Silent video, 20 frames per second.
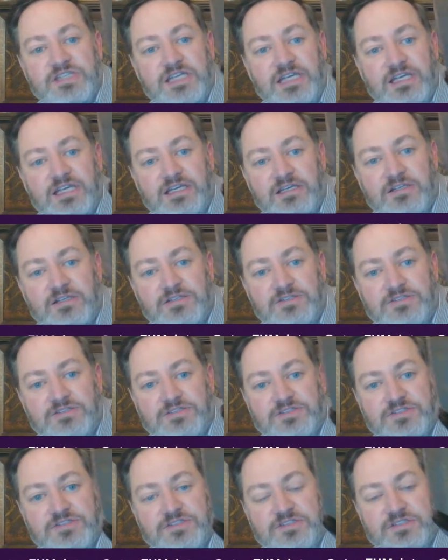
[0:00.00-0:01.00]

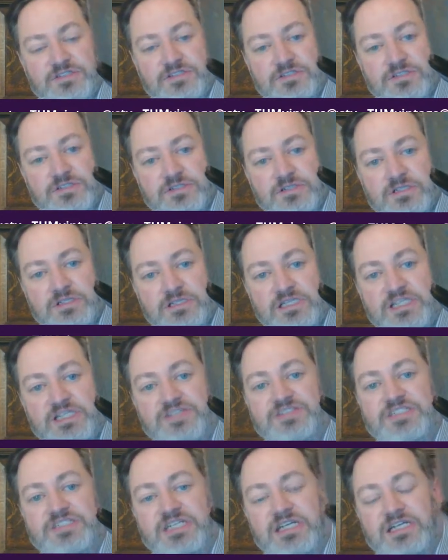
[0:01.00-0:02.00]
is
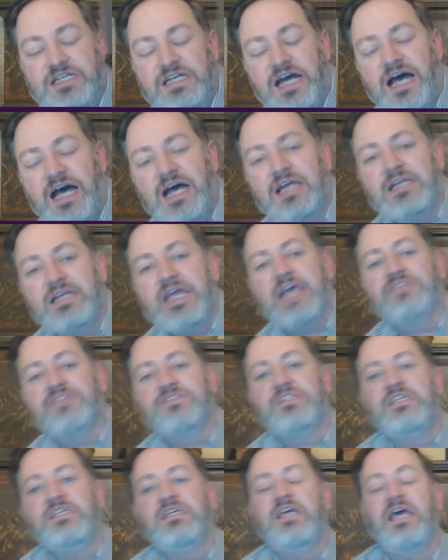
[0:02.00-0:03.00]
listed on
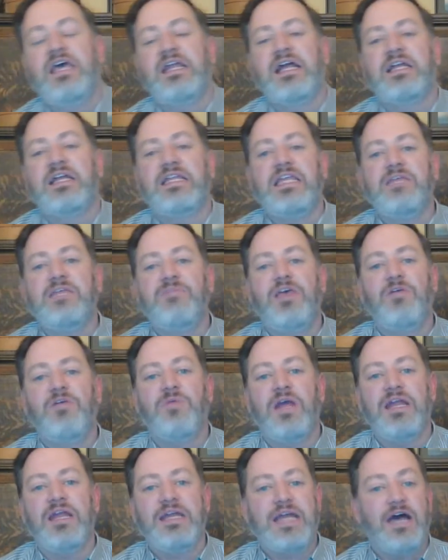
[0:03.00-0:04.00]
Etsy and on eBay
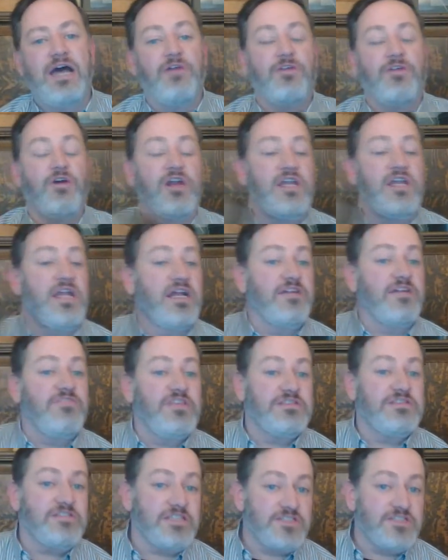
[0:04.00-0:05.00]
right now. There are none of
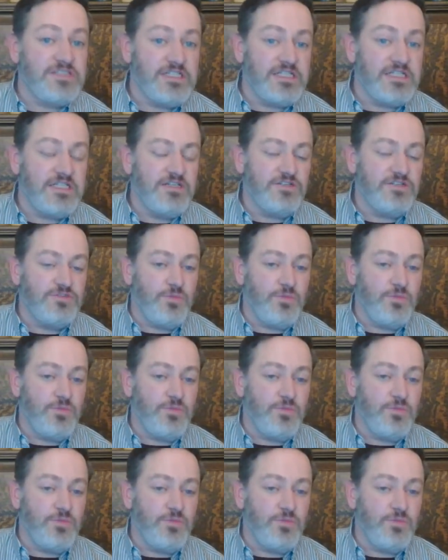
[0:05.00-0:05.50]
these listed. There's